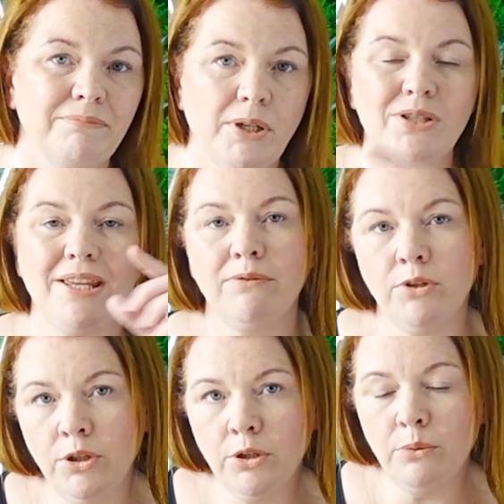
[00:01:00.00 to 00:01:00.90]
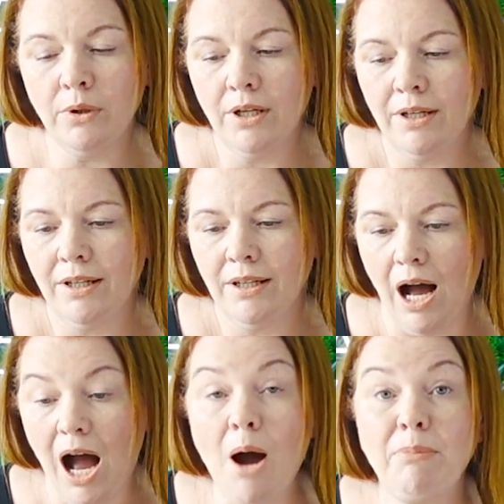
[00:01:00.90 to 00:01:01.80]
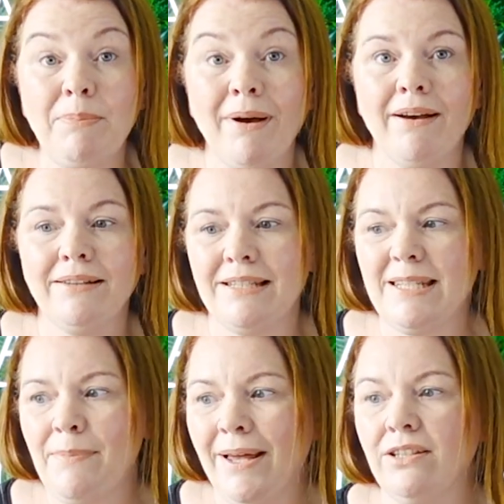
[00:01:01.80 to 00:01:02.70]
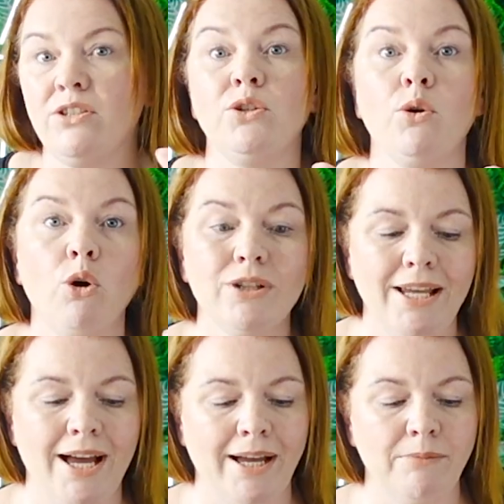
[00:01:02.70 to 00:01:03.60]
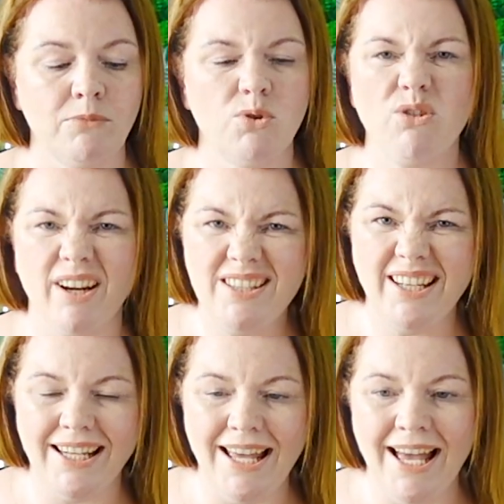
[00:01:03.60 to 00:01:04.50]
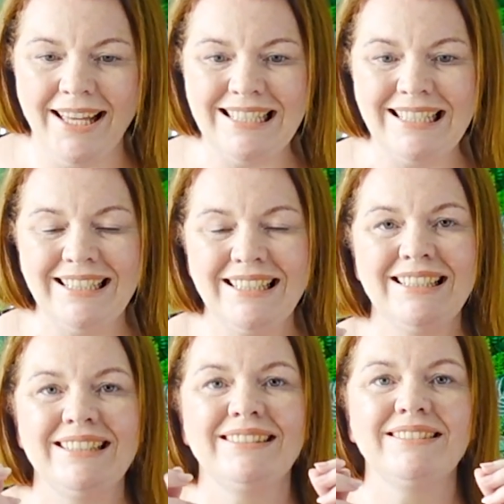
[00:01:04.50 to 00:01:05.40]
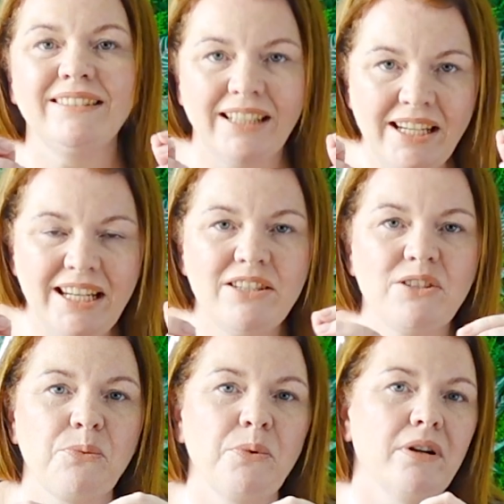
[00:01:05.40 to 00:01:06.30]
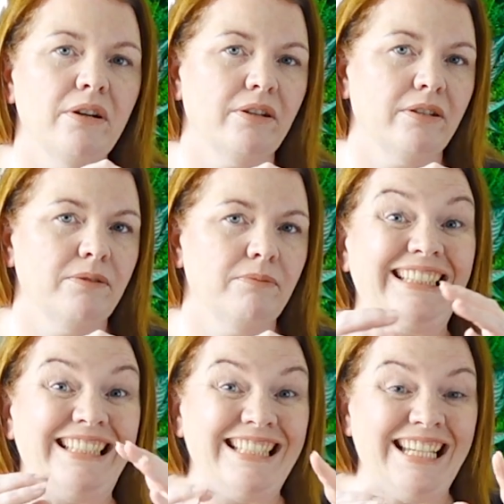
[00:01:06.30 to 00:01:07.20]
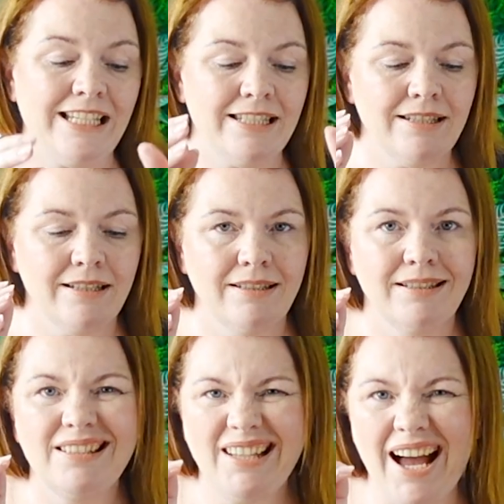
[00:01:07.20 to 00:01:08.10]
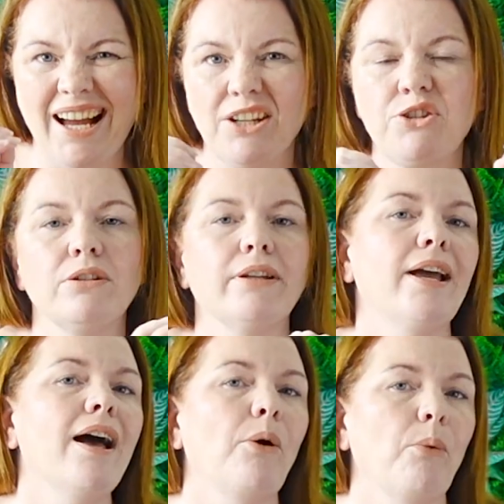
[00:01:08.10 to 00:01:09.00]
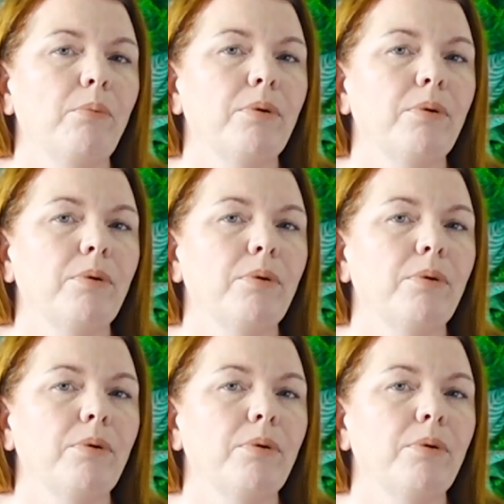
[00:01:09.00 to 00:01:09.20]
Because if you are prepared to spend your time trying to get ahead, then it needs to work. It needs to actually help.